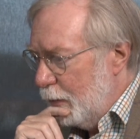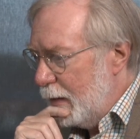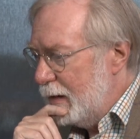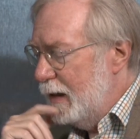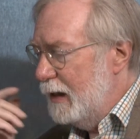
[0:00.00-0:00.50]

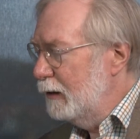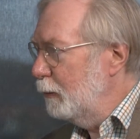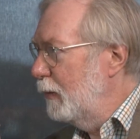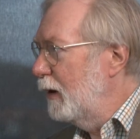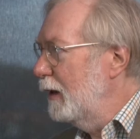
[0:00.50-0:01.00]
Greatly
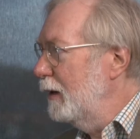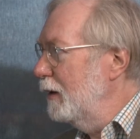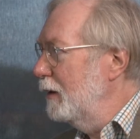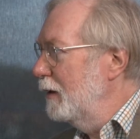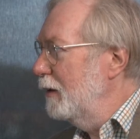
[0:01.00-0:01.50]
helped by
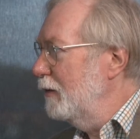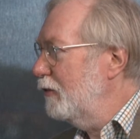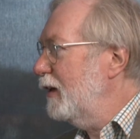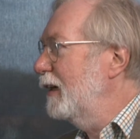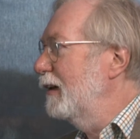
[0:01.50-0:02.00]
the
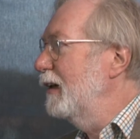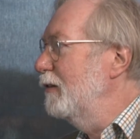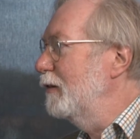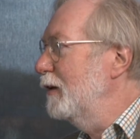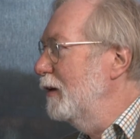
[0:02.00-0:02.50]
scandal
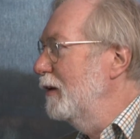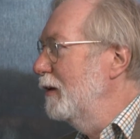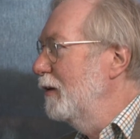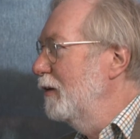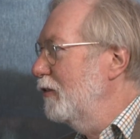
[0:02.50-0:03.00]
over
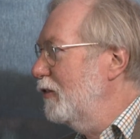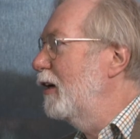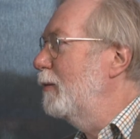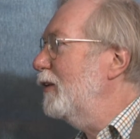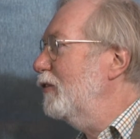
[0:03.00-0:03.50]

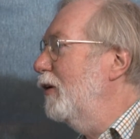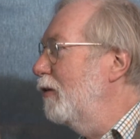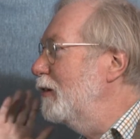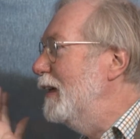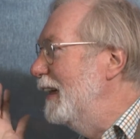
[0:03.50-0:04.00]
Starbucks
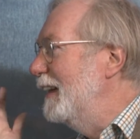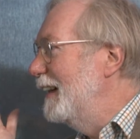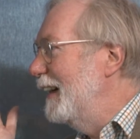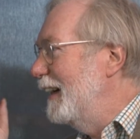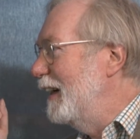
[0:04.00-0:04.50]
coffee,
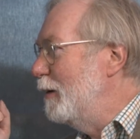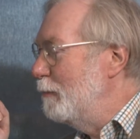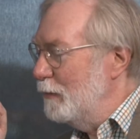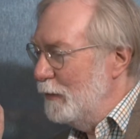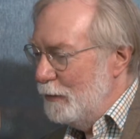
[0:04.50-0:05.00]

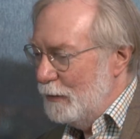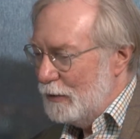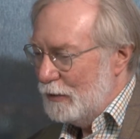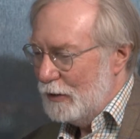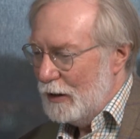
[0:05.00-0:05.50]

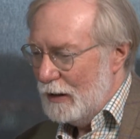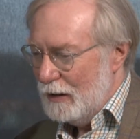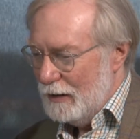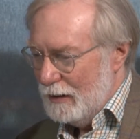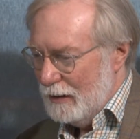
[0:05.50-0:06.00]
which
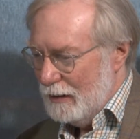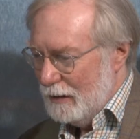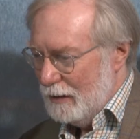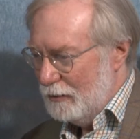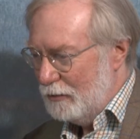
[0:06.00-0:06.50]

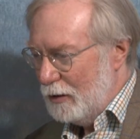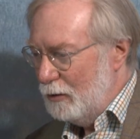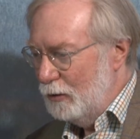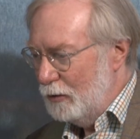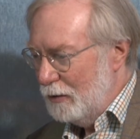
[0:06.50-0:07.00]
had
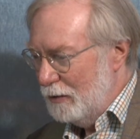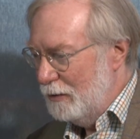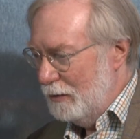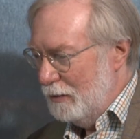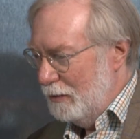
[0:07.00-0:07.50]
sold
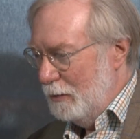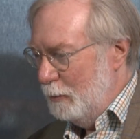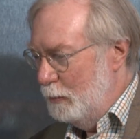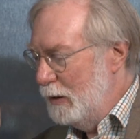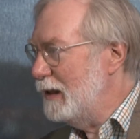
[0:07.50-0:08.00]

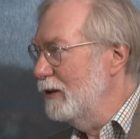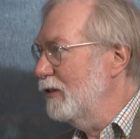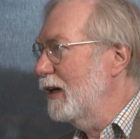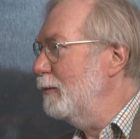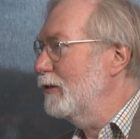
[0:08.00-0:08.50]

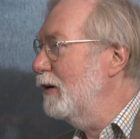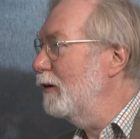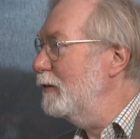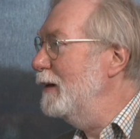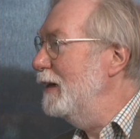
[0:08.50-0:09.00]
billions of cups of
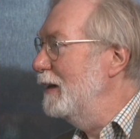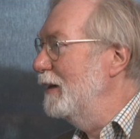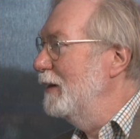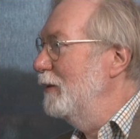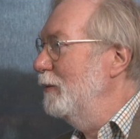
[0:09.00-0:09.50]
coffee
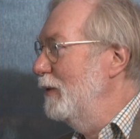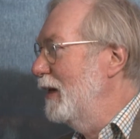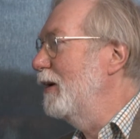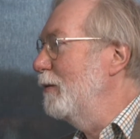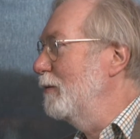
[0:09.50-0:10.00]

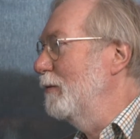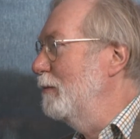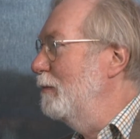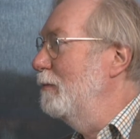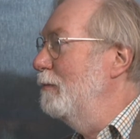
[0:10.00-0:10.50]
without
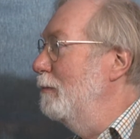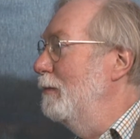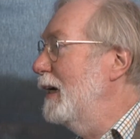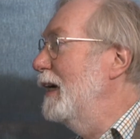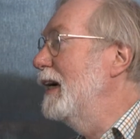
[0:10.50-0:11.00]

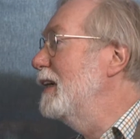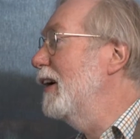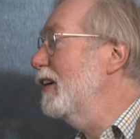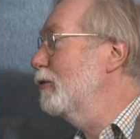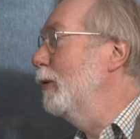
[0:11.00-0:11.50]
making any
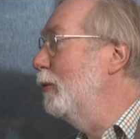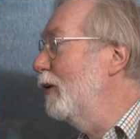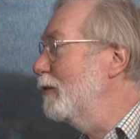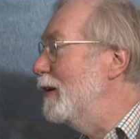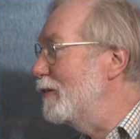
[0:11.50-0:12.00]
taxable
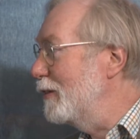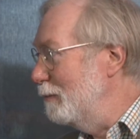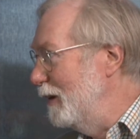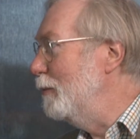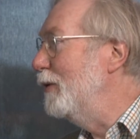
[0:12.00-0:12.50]
profits
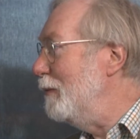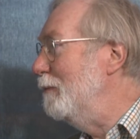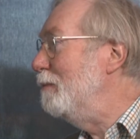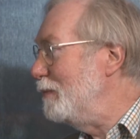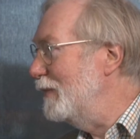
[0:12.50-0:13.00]
in Britain.